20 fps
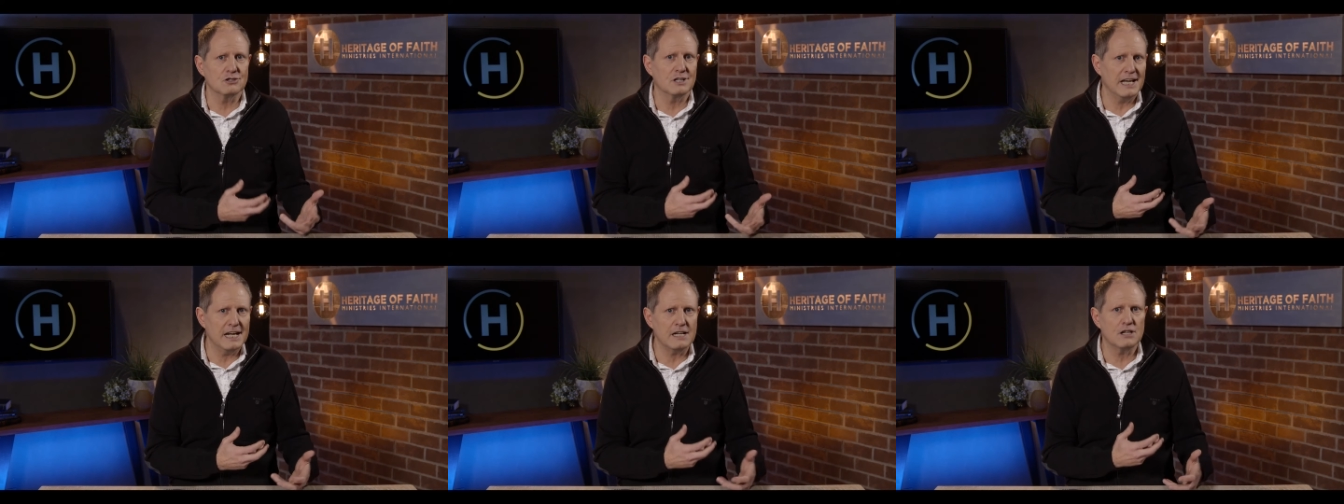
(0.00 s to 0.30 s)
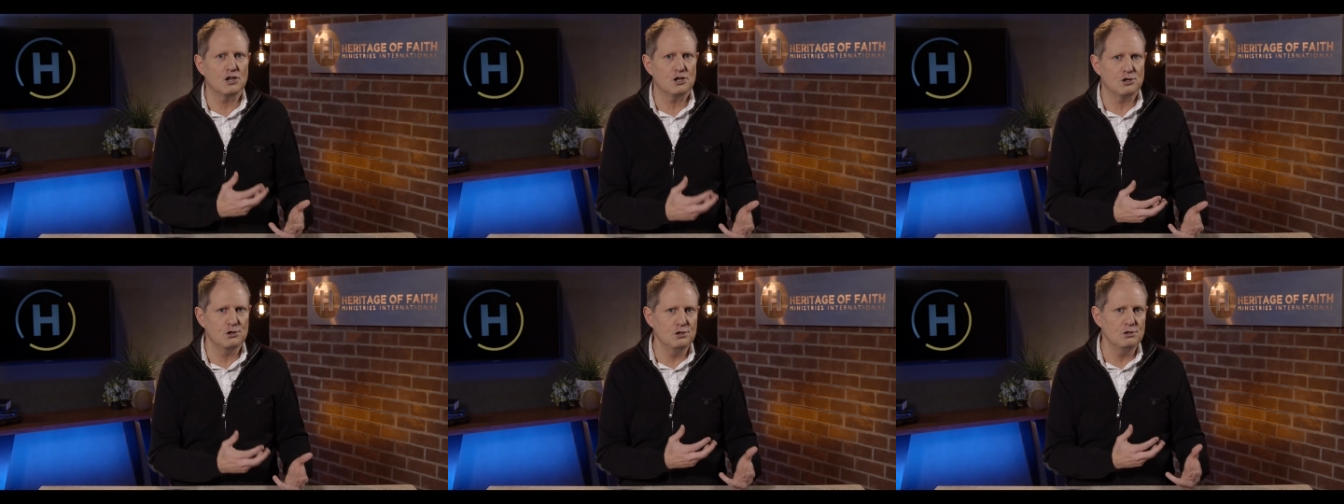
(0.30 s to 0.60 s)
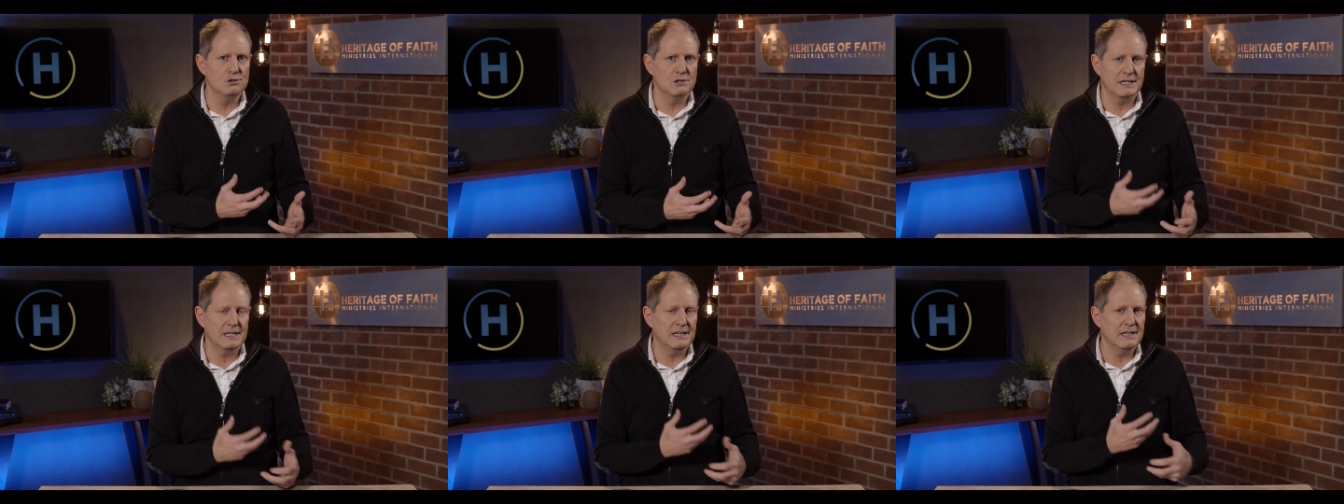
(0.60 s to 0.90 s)
get
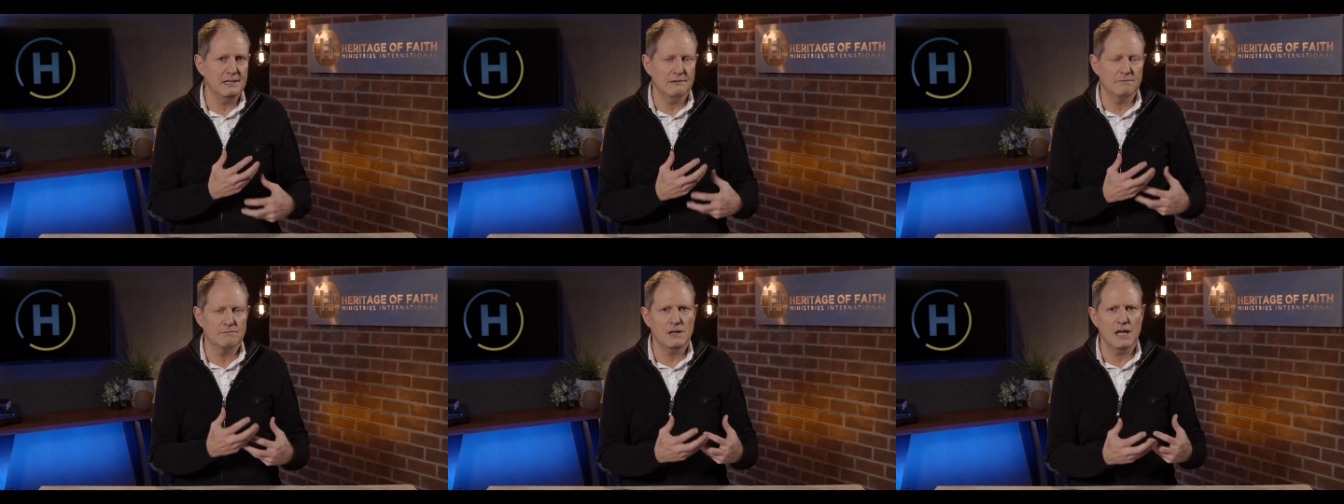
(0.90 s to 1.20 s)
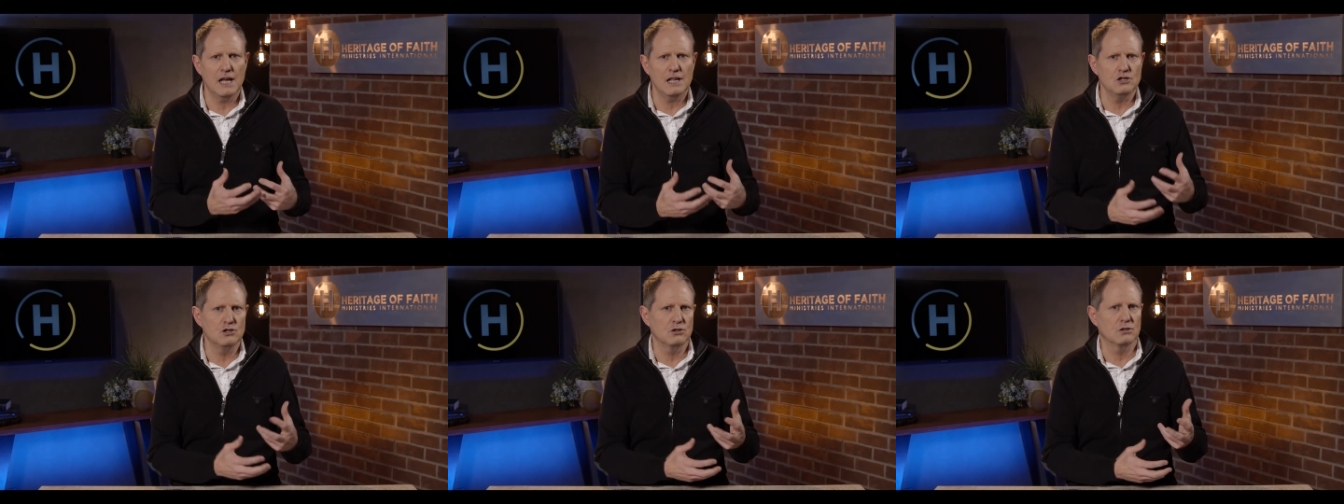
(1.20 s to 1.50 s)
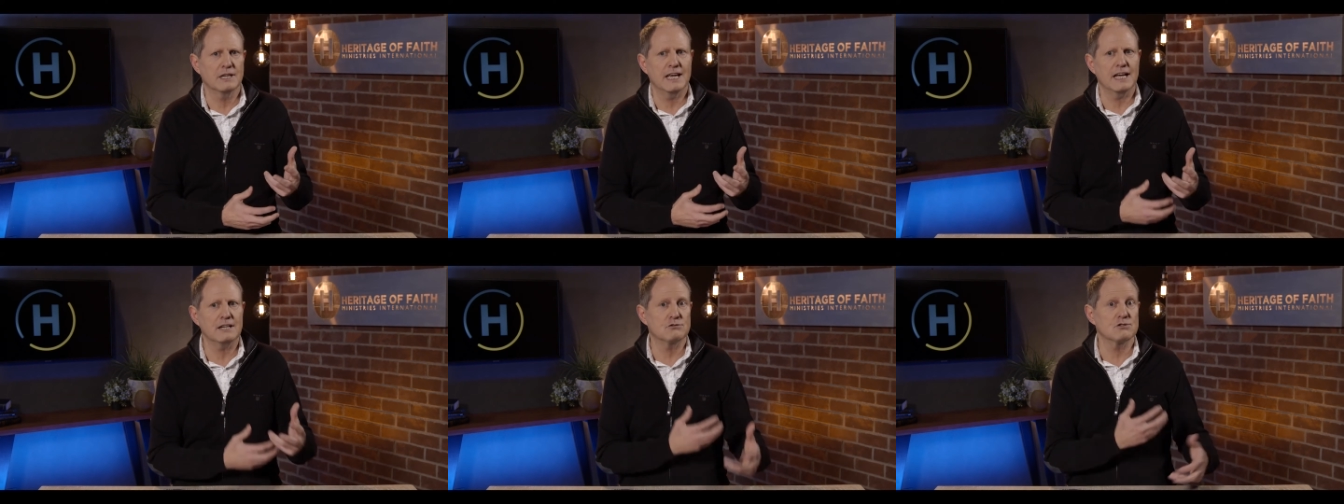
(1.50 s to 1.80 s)
through, and, and you'll
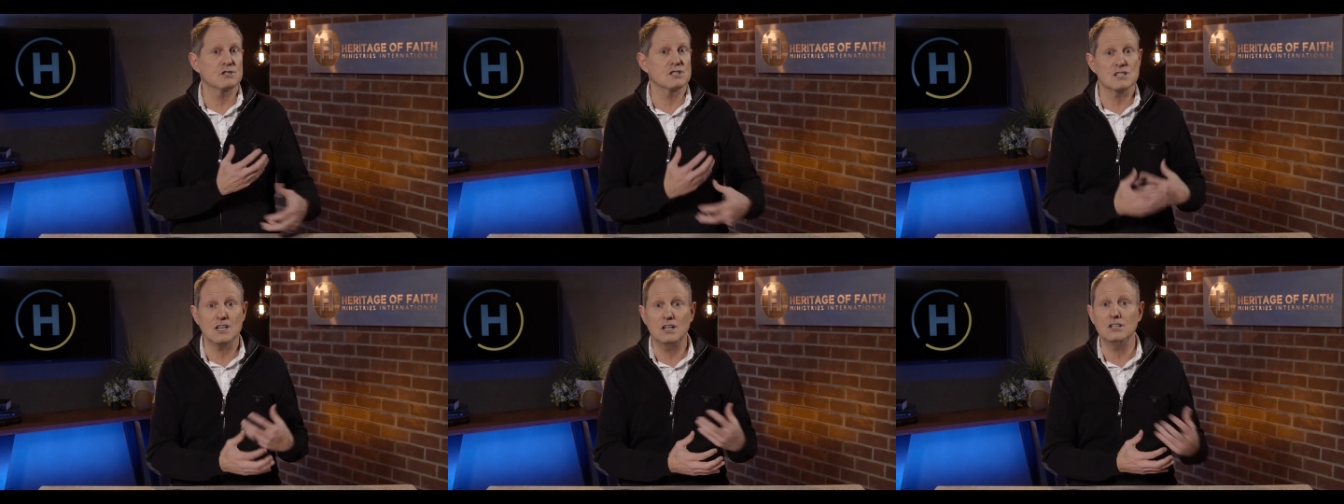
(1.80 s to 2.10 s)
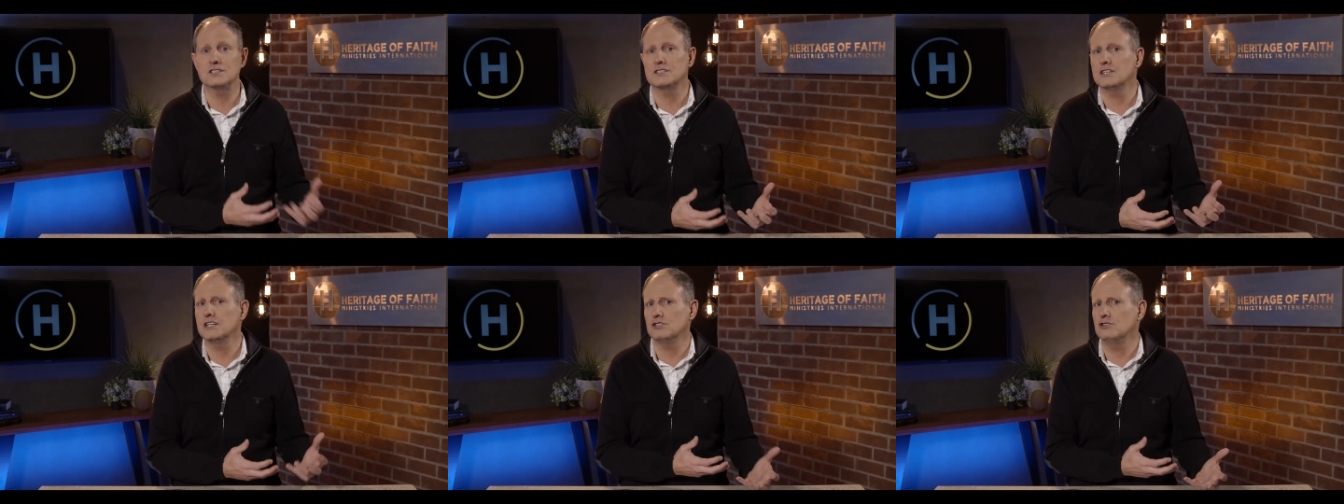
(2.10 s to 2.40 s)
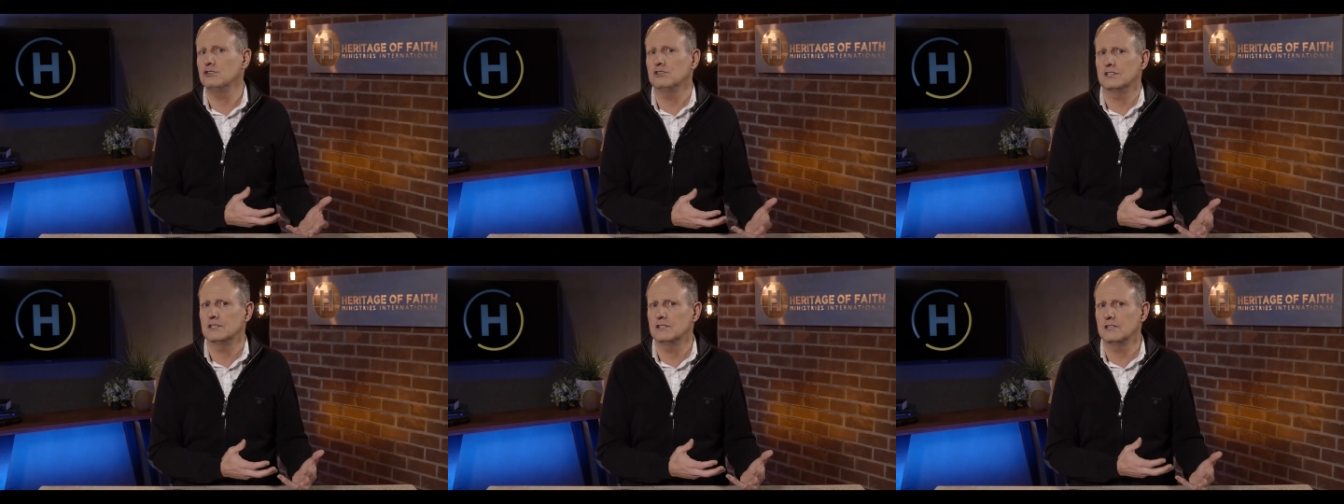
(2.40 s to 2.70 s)
get results that
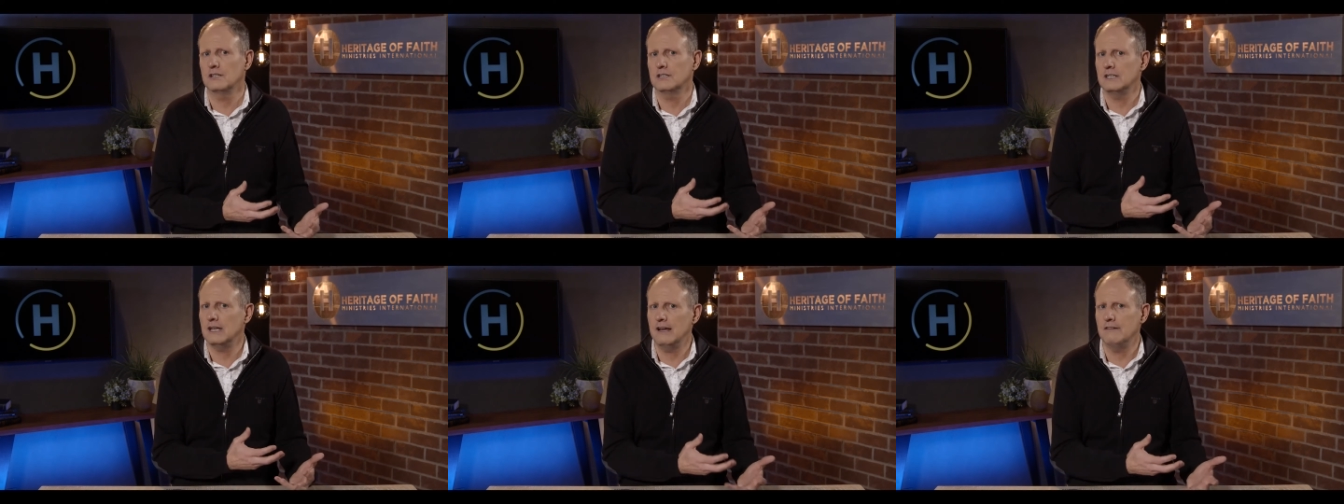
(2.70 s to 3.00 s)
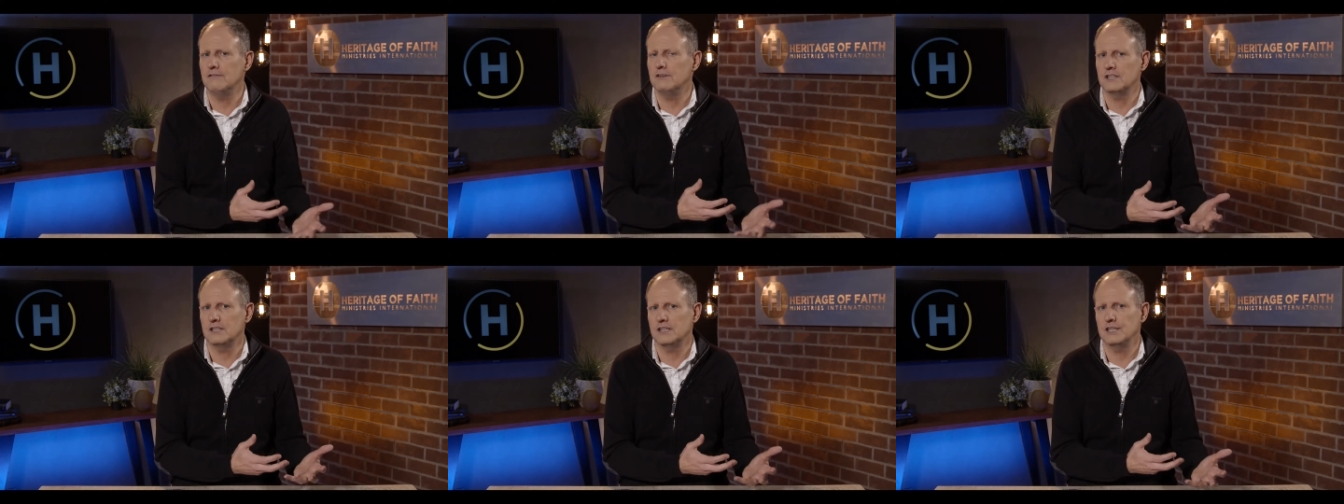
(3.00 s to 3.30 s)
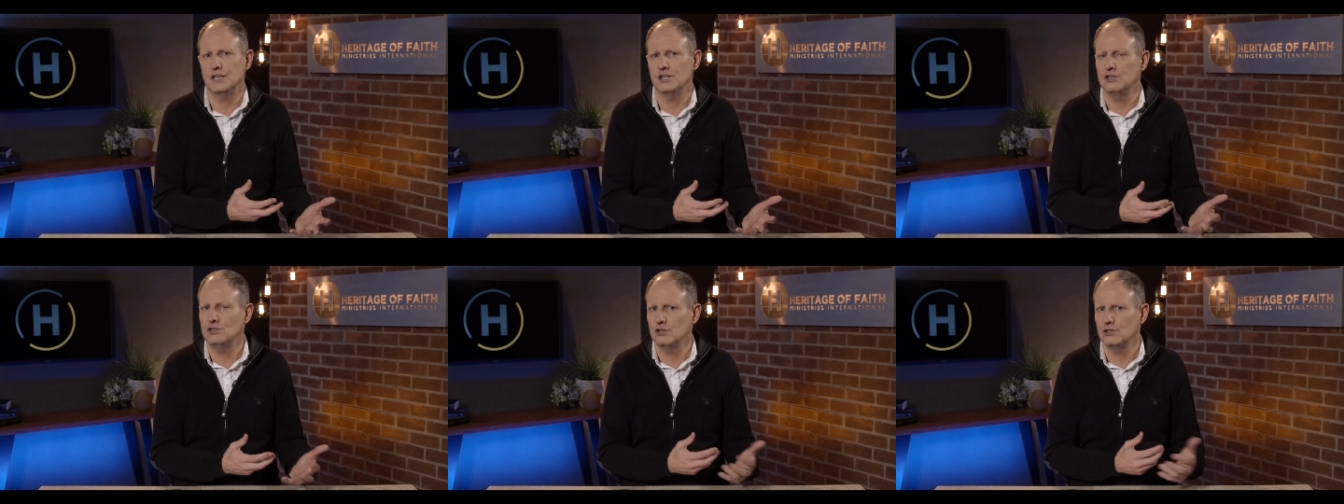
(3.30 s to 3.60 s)
you didn't ever
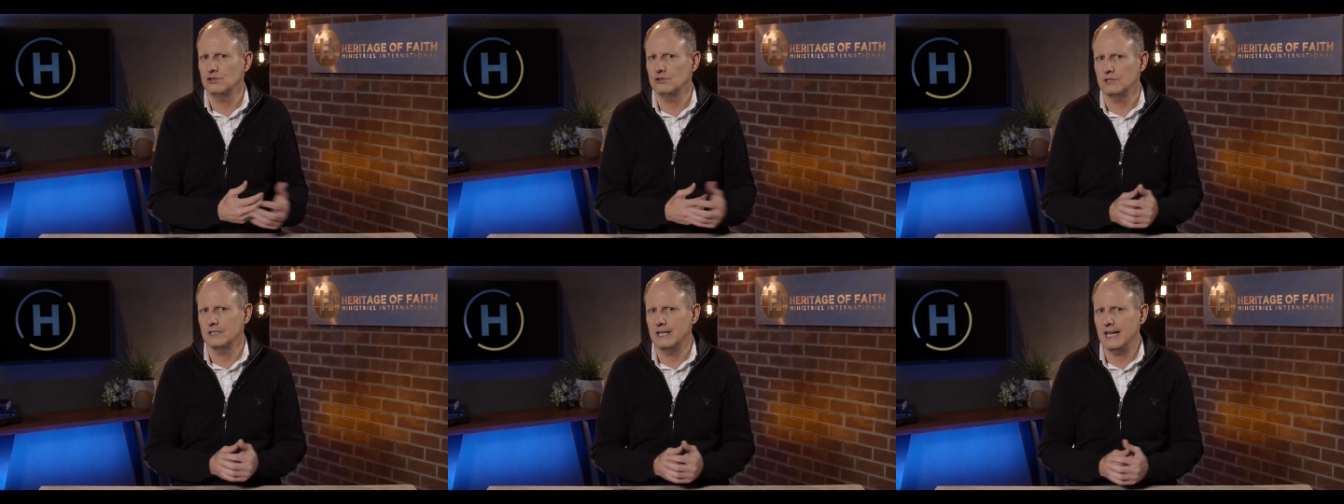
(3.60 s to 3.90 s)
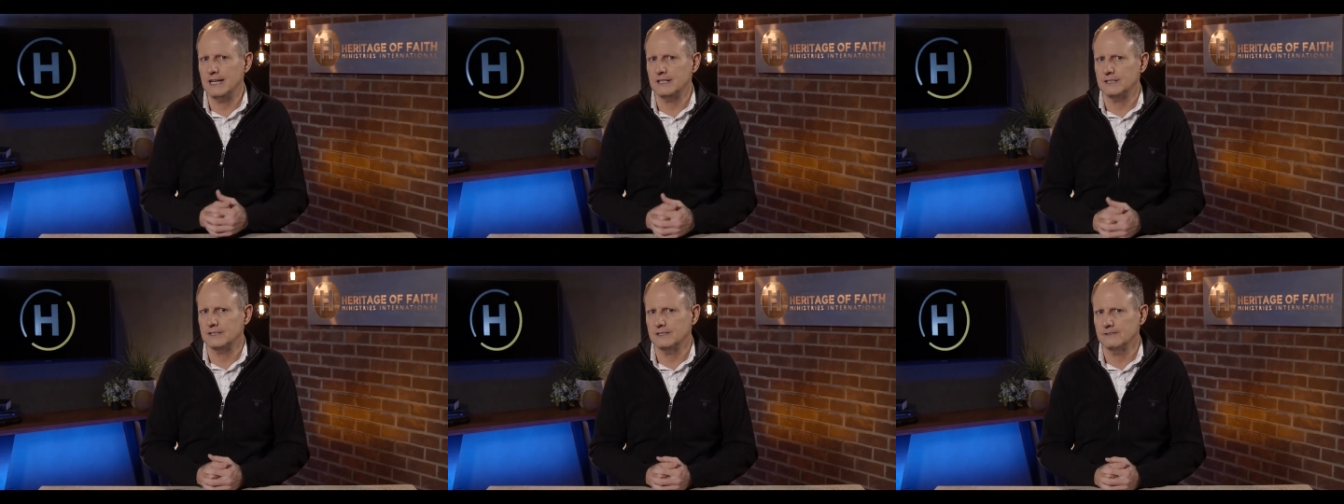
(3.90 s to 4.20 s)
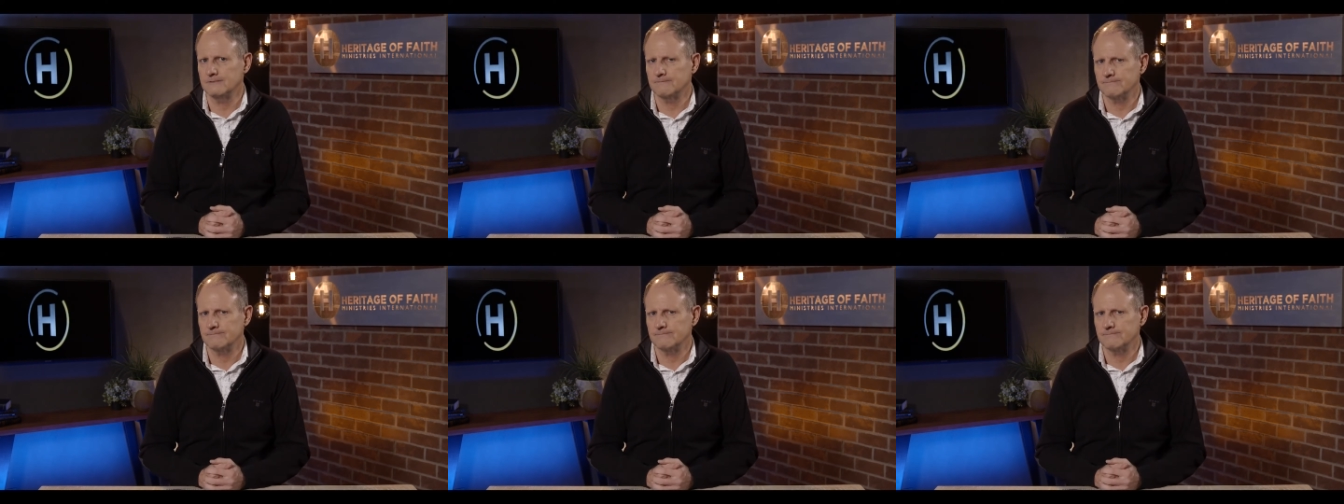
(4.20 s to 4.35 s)
think you could get.